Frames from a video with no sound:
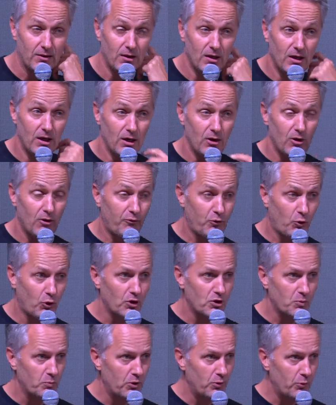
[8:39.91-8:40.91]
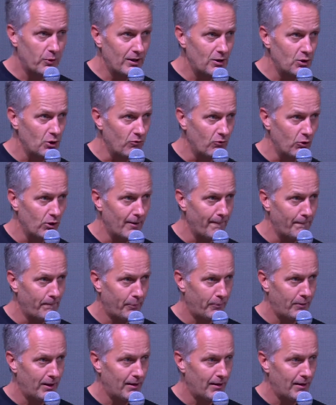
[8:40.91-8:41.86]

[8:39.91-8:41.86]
And of course, Maureen, you will